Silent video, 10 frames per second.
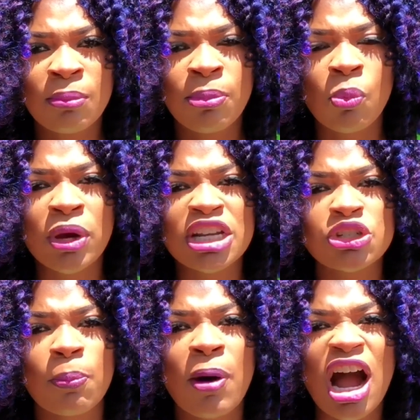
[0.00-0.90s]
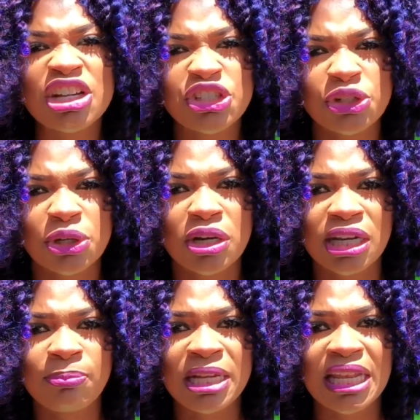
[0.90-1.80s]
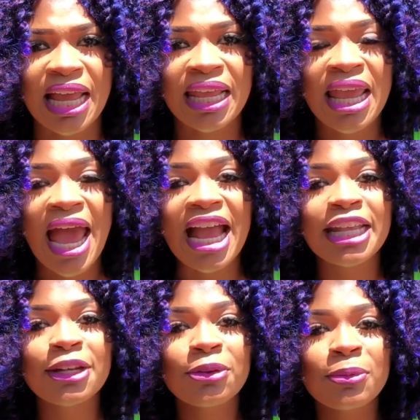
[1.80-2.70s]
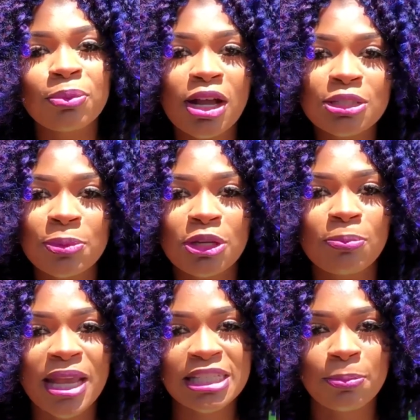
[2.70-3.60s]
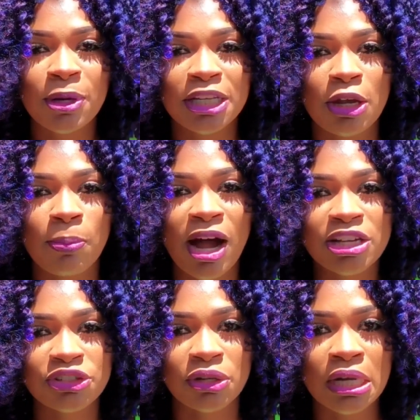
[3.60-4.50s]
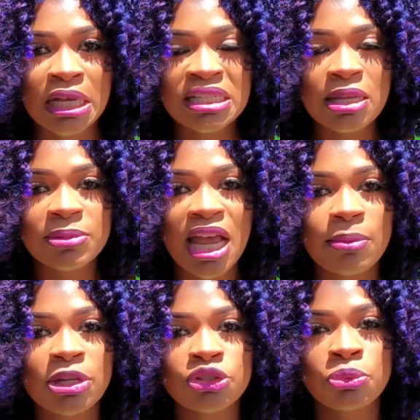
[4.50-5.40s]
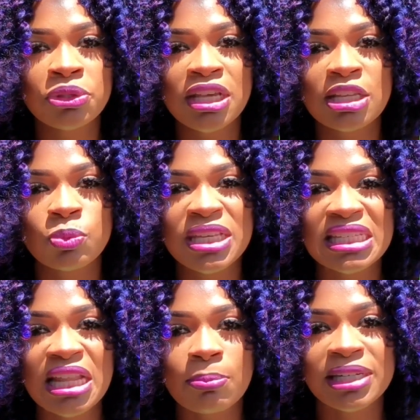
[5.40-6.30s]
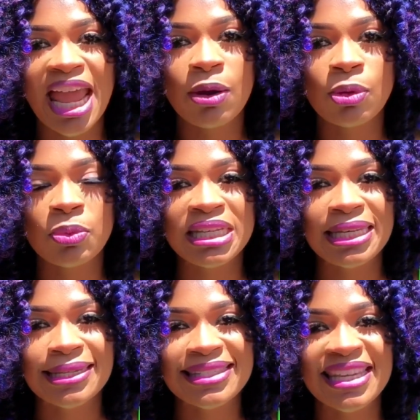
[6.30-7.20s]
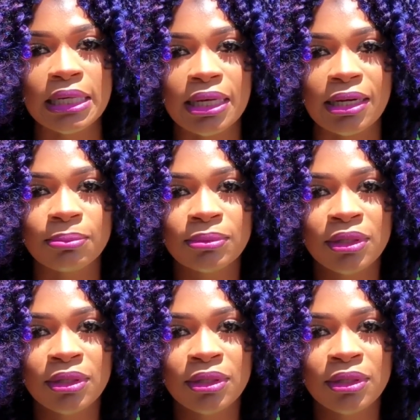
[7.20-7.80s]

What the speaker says: But what is your posture going to be like? I can only prosper you based upon your posture. Sometimes the truth is we slump down when we need to sit up.